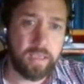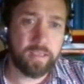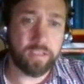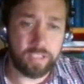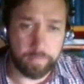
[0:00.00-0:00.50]

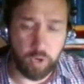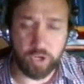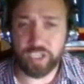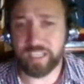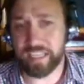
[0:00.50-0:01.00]
The
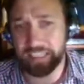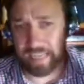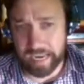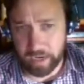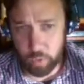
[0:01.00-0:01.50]
subconscious is
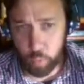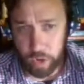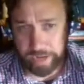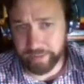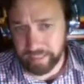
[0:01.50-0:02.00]
saying,
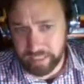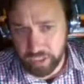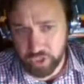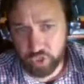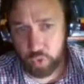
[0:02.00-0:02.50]
win. This is a
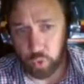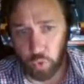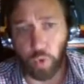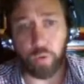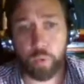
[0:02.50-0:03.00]
score.
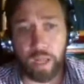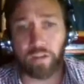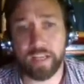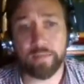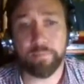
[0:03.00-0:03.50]
Well
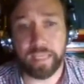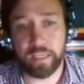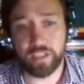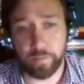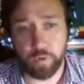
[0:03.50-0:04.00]
done, me,
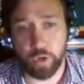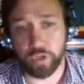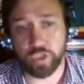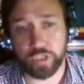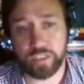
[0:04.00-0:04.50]

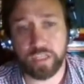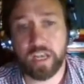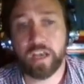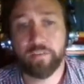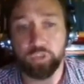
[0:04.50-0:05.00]
subconscious,
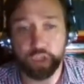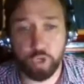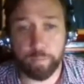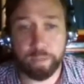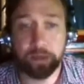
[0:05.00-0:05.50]
for
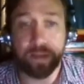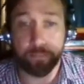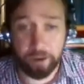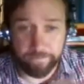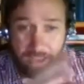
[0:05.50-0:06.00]
stopping
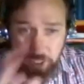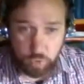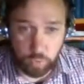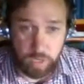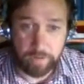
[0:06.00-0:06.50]
my
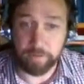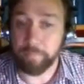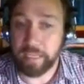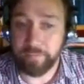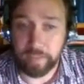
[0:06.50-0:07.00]
vessel from
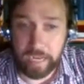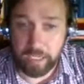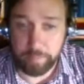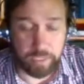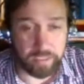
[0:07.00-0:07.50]
leaving the
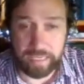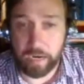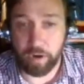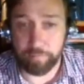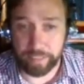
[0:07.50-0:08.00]
house, because
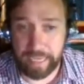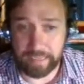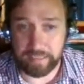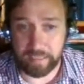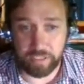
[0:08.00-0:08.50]
now I've
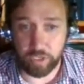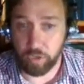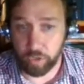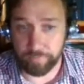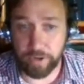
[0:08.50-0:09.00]
protected it. It's no
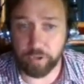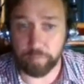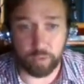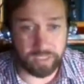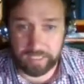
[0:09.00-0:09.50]
longer
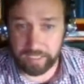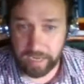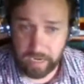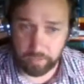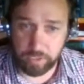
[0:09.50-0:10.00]
vulnerable because it's in the
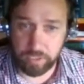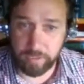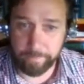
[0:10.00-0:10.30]
house.